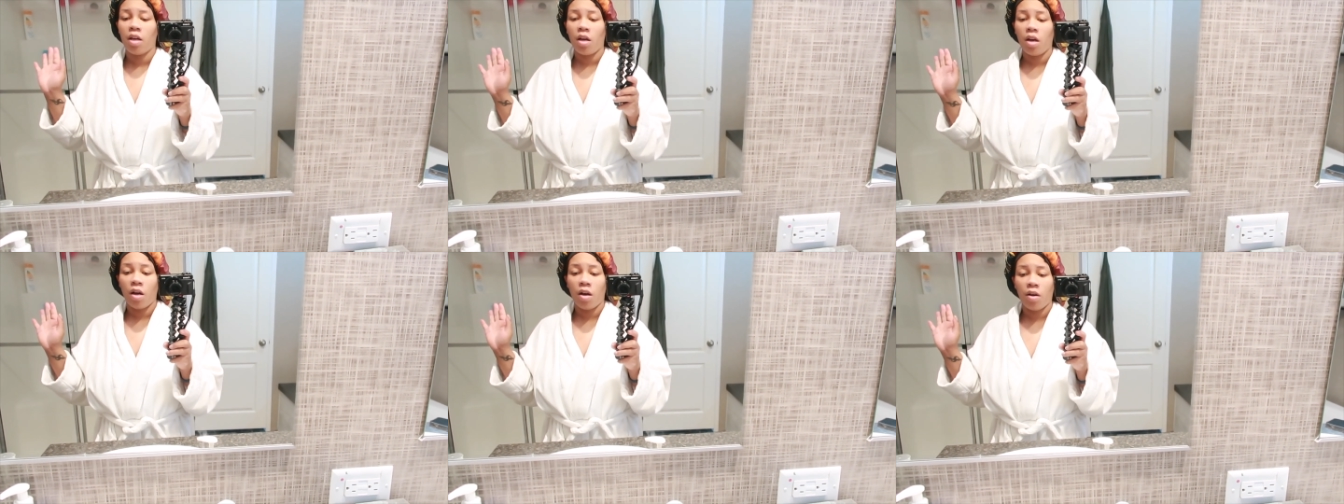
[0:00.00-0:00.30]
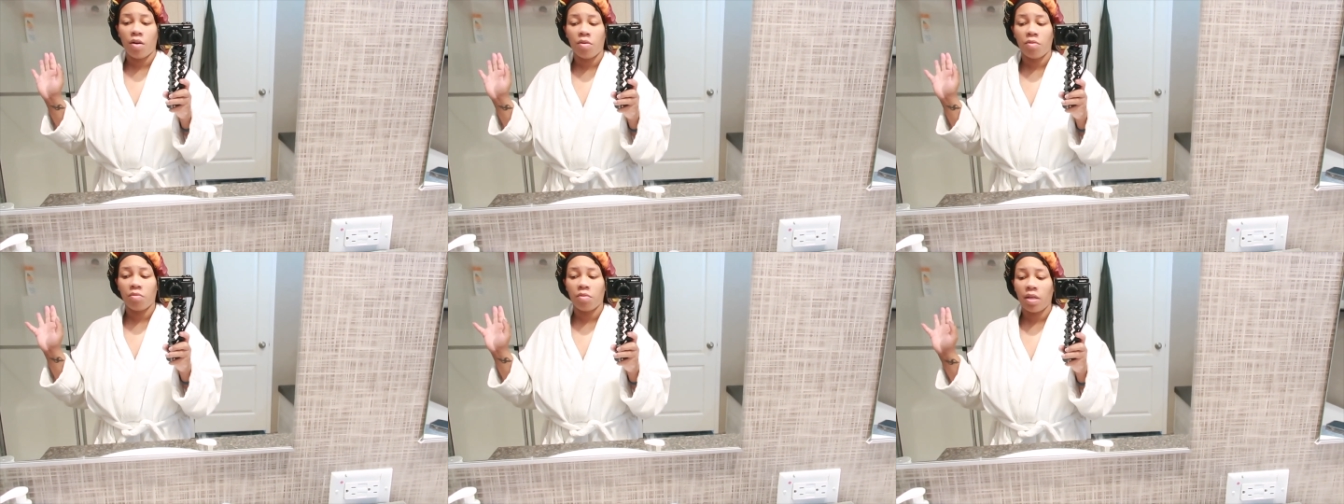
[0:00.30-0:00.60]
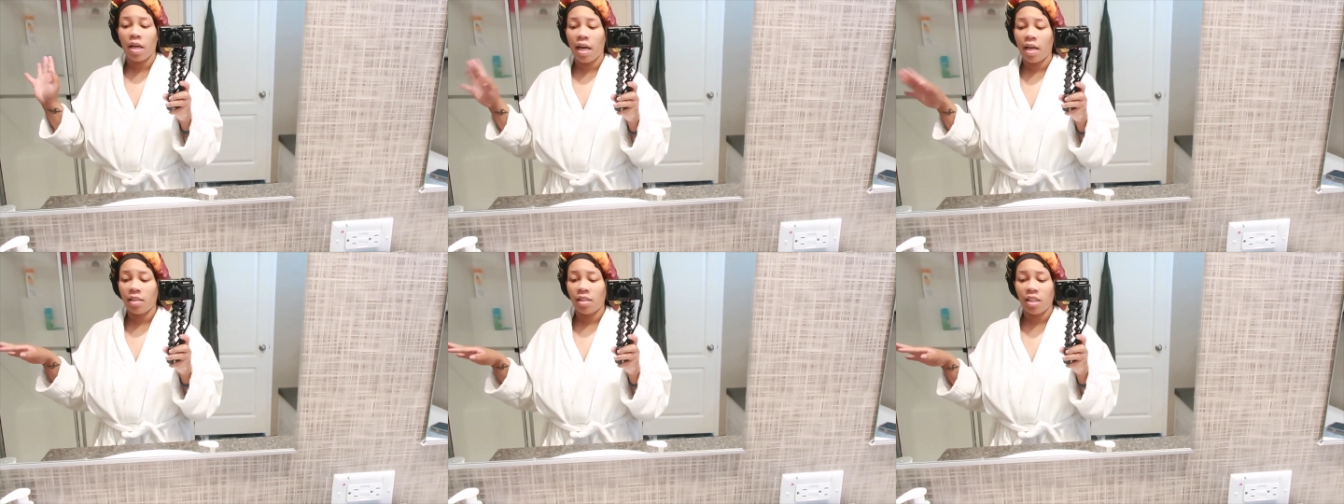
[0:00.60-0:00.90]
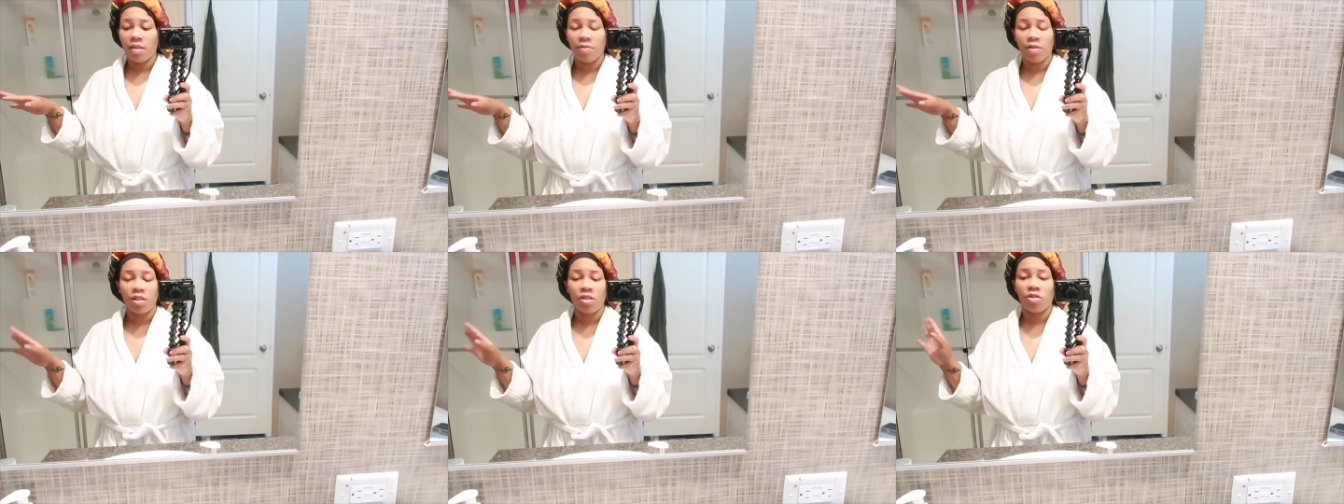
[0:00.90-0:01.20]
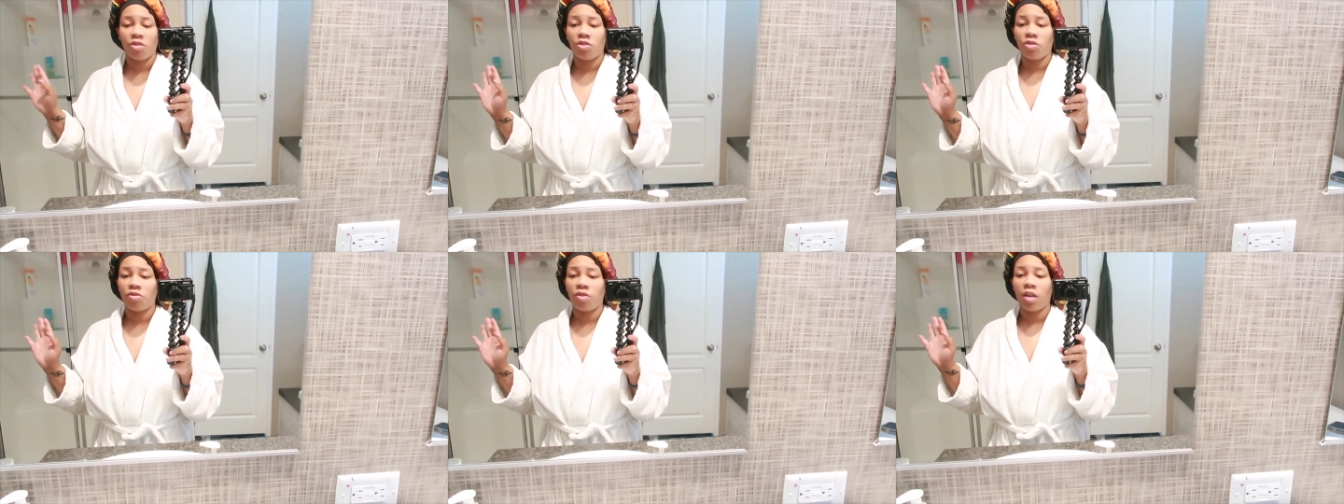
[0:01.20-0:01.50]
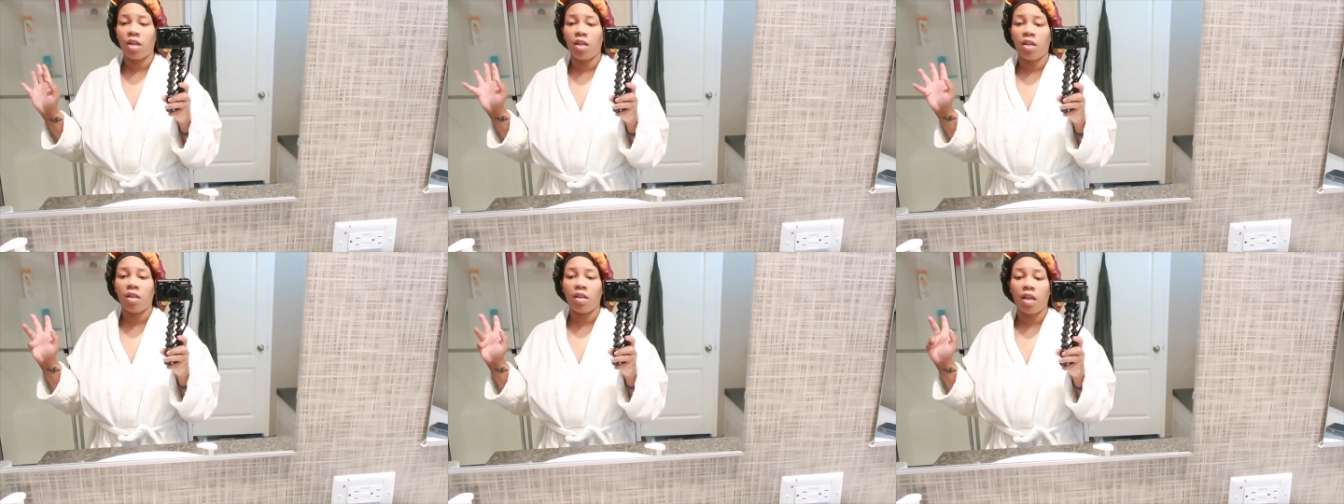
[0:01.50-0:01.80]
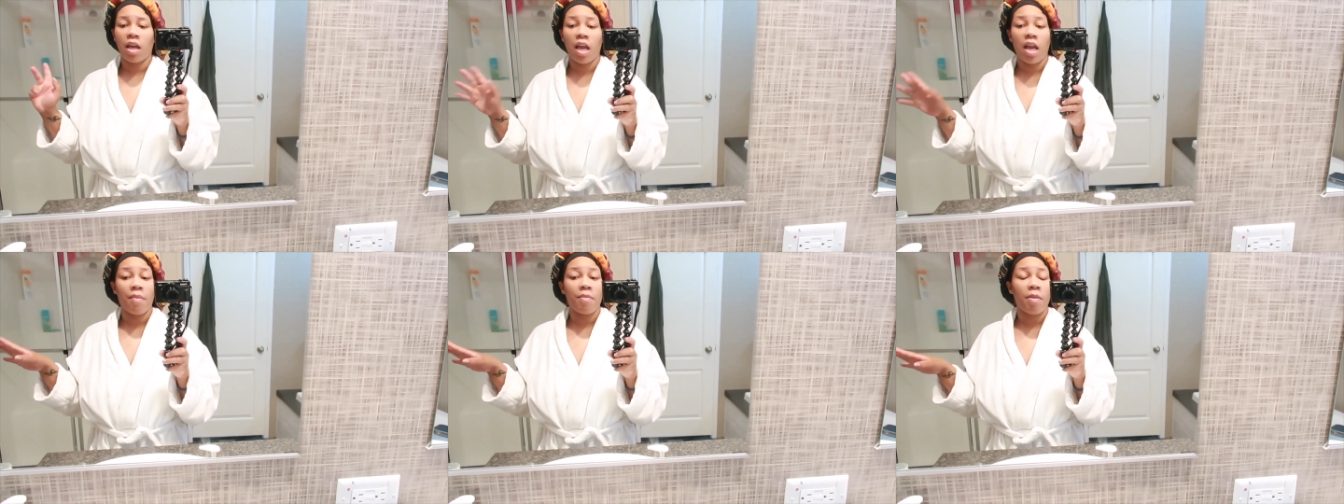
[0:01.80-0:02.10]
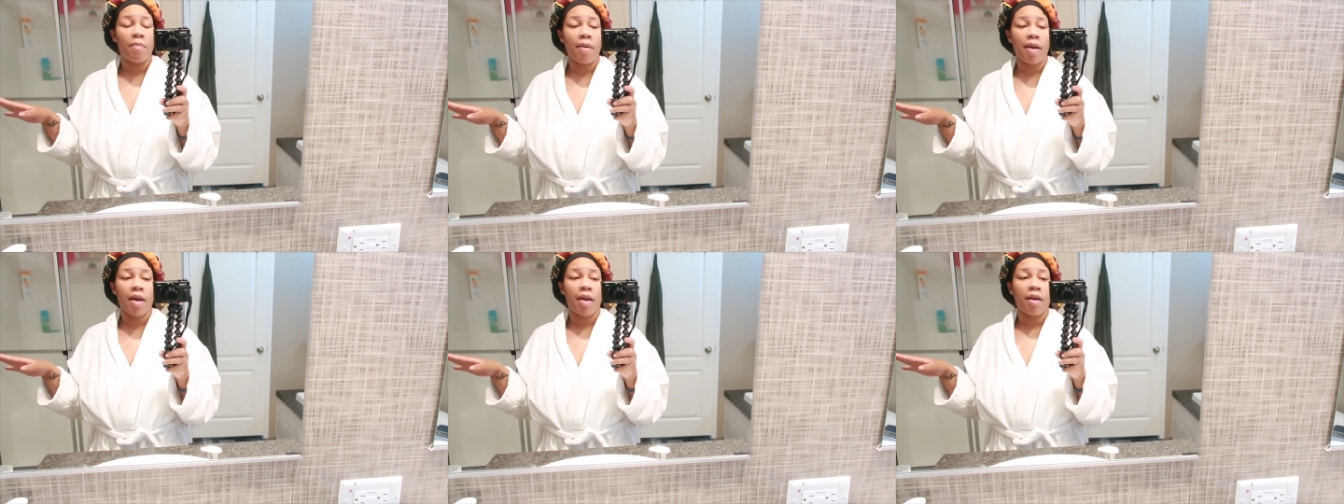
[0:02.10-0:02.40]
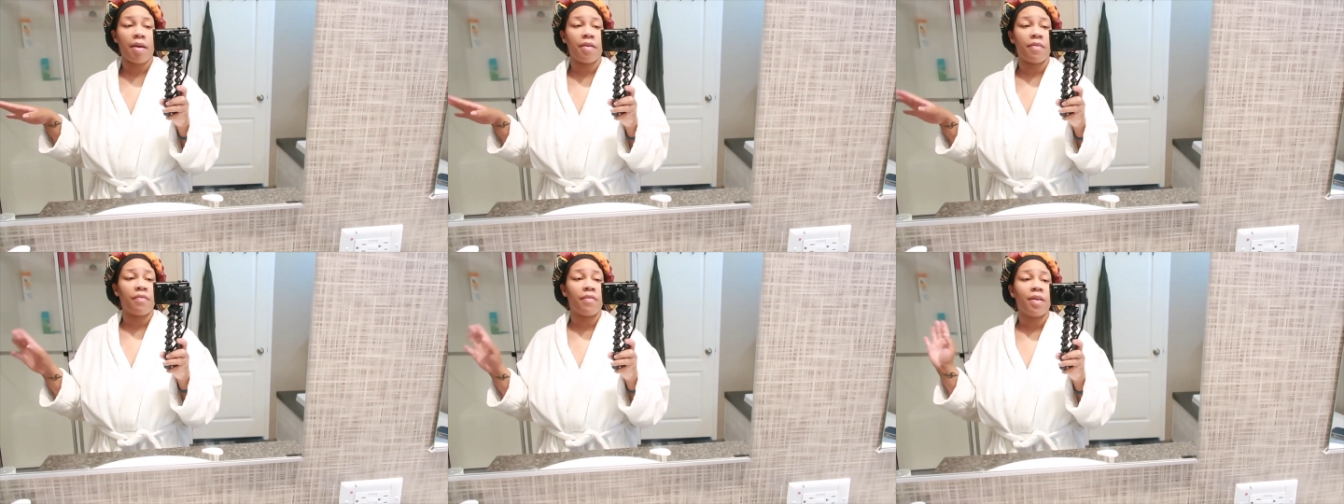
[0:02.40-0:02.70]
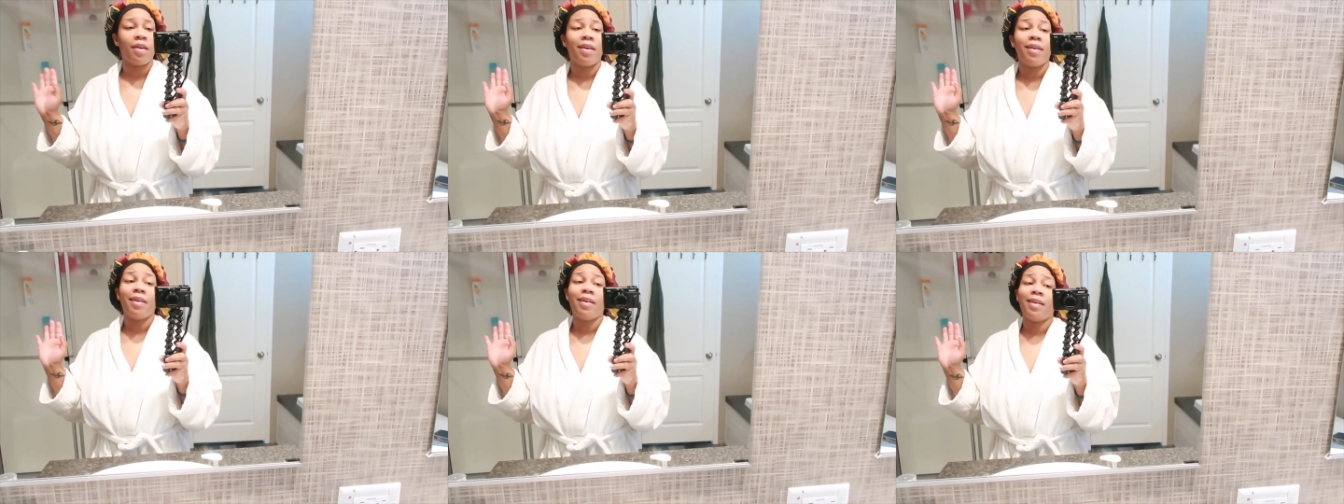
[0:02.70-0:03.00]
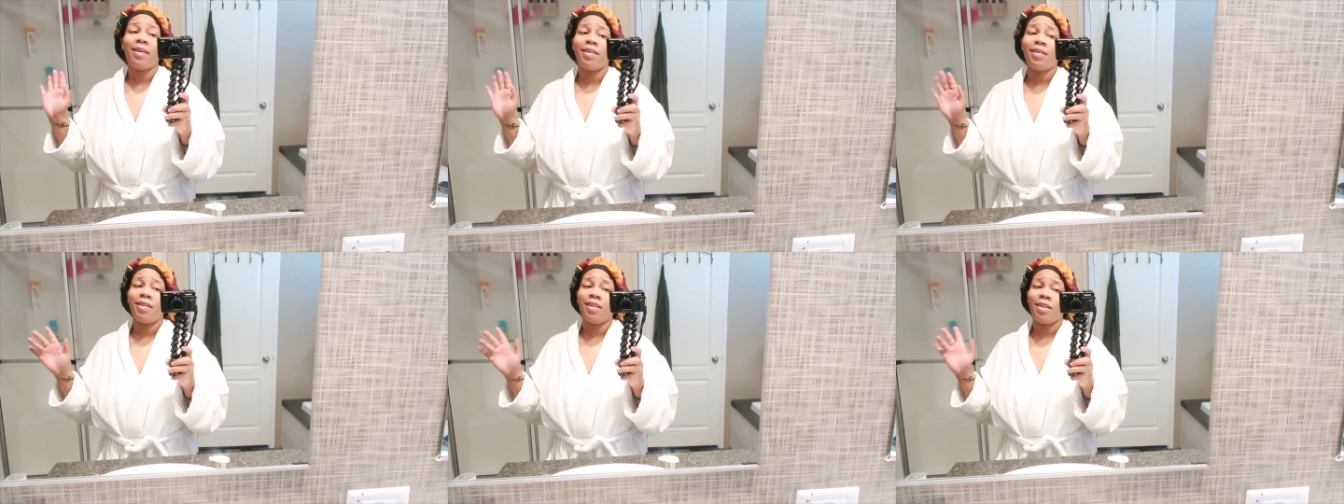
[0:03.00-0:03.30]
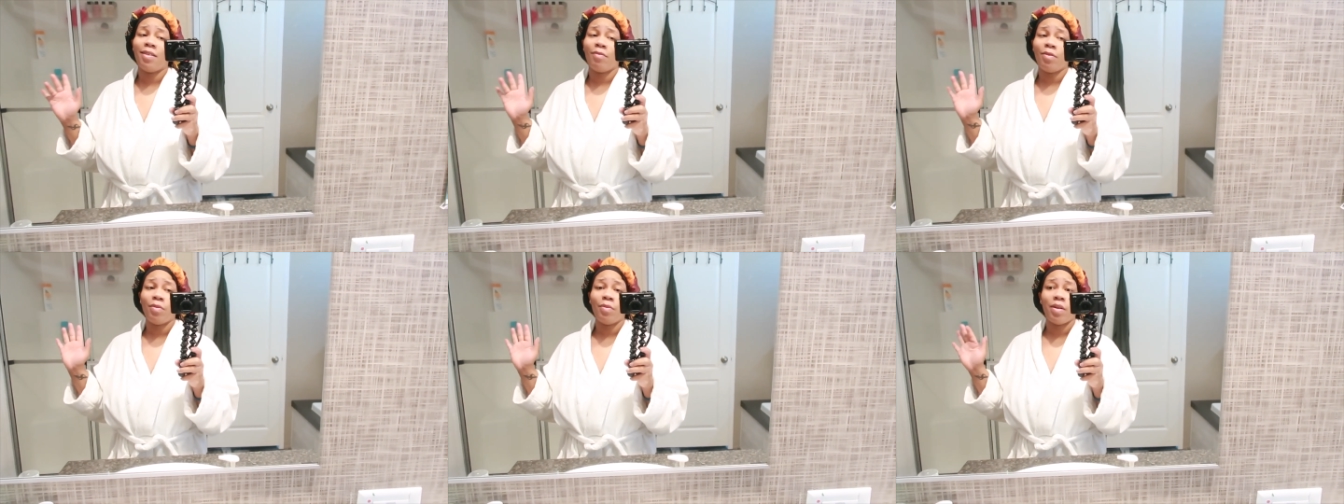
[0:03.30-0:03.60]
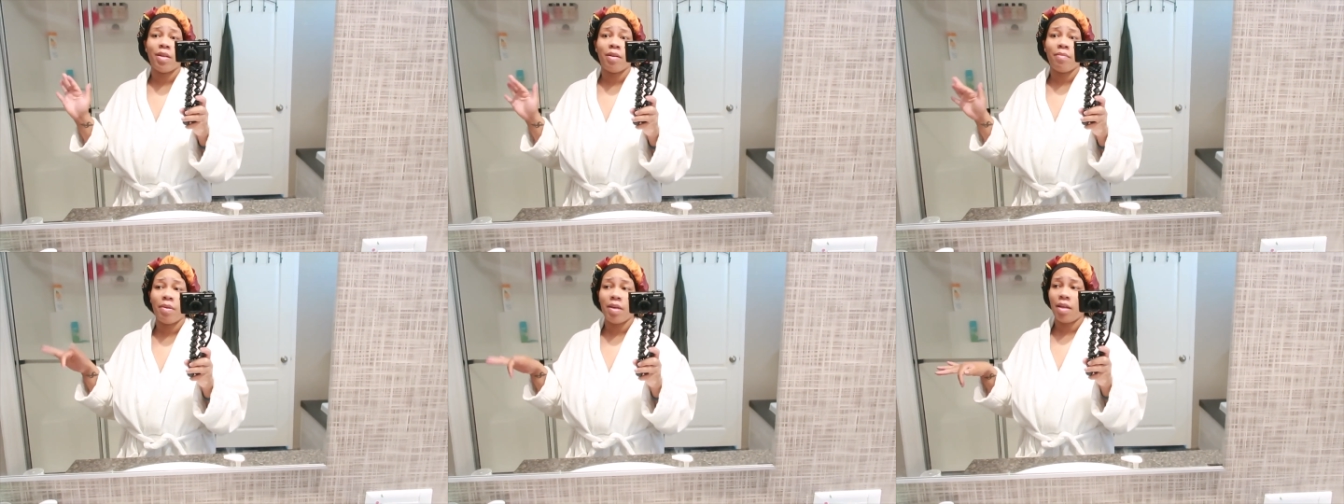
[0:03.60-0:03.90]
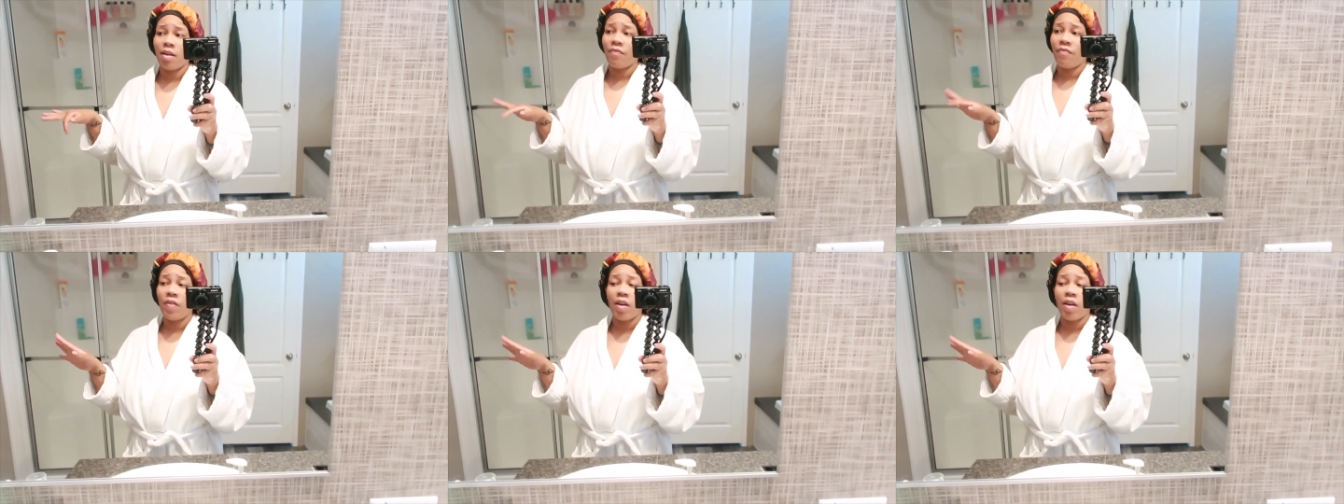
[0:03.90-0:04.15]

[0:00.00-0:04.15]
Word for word: um got jamison straight gave him a bath and then we went to bed.